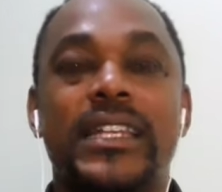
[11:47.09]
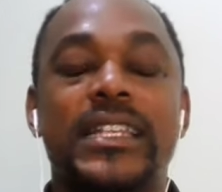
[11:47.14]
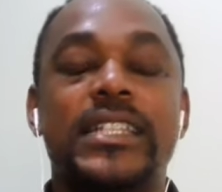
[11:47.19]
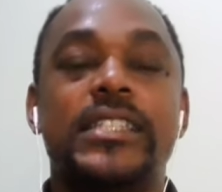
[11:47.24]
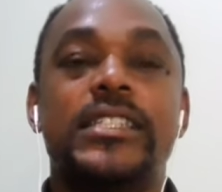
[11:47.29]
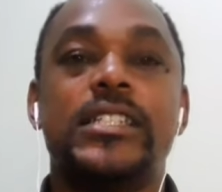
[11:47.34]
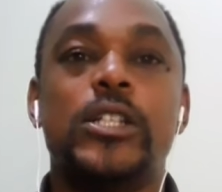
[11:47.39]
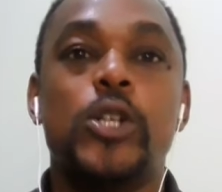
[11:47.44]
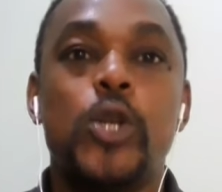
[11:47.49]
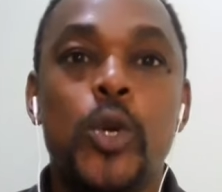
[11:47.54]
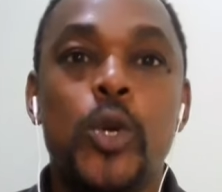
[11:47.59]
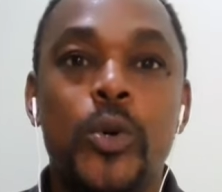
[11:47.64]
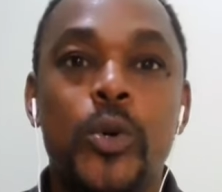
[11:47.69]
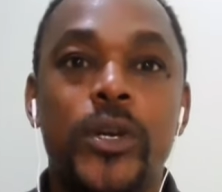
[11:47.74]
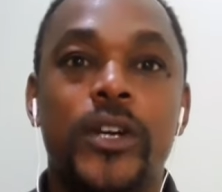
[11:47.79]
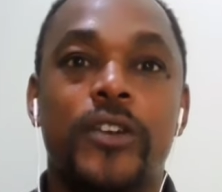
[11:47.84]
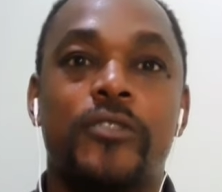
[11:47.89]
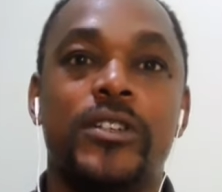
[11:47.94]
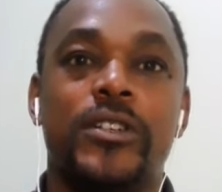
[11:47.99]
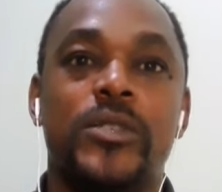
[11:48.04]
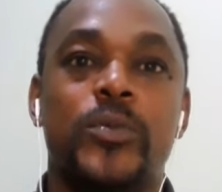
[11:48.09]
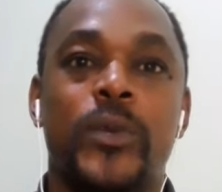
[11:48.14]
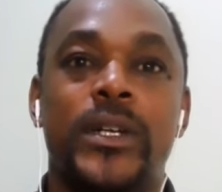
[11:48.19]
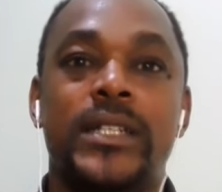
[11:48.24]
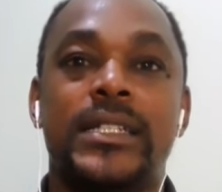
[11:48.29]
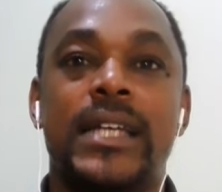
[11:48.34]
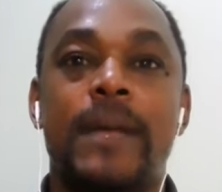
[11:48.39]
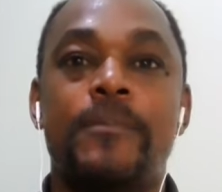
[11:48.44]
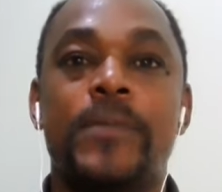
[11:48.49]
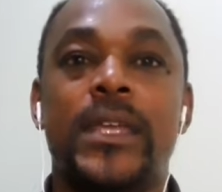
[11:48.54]
It is ludicrous
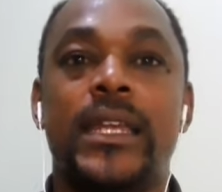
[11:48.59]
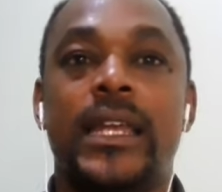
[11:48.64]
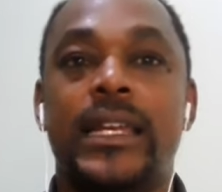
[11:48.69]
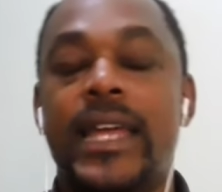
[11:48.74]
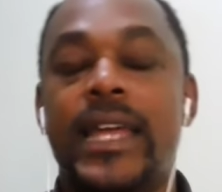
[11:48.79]
what is happening.